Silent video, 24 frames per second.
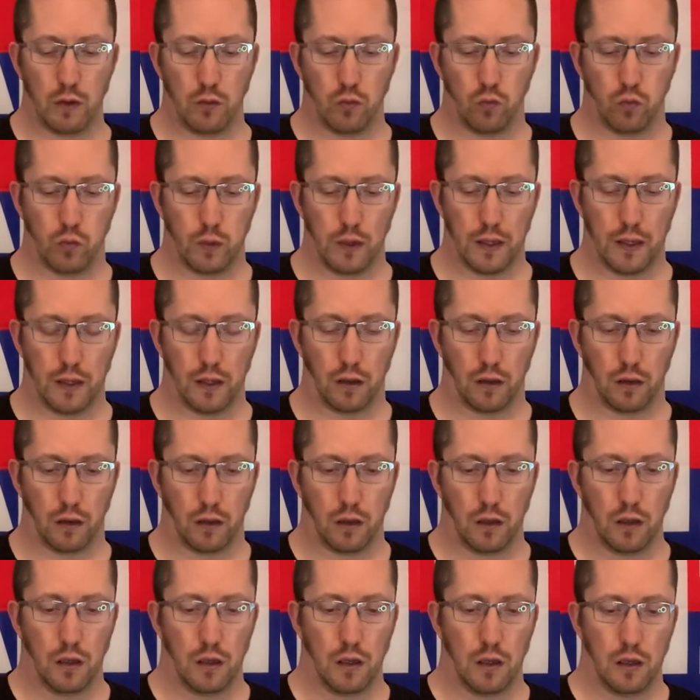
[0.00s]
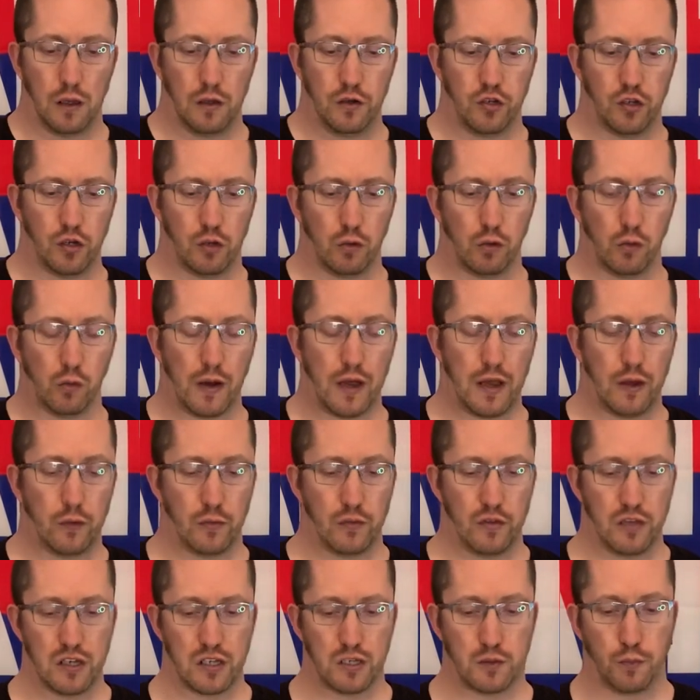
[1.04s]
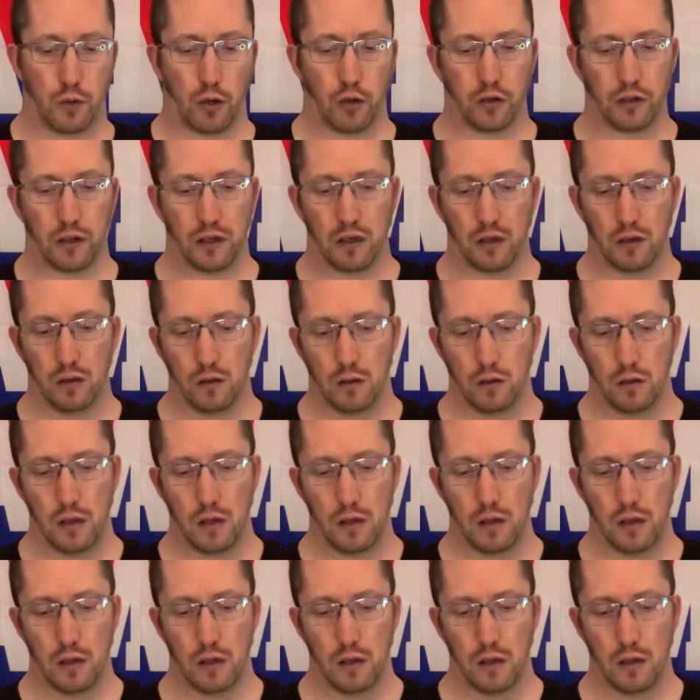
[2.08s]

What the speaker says: will do away with this body,